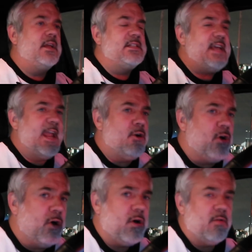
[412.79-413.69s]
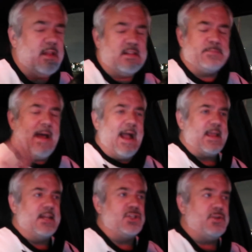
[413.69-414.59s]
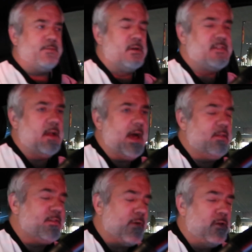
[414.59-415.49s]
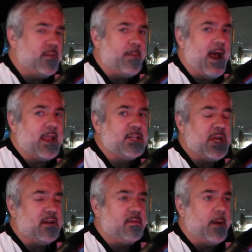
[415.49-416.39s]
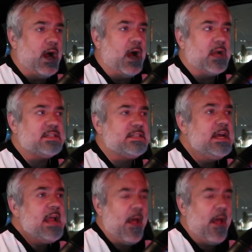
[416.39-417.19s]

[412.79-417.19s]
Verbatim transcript: container, like this package, frozen, uh, this frozen package out of a box,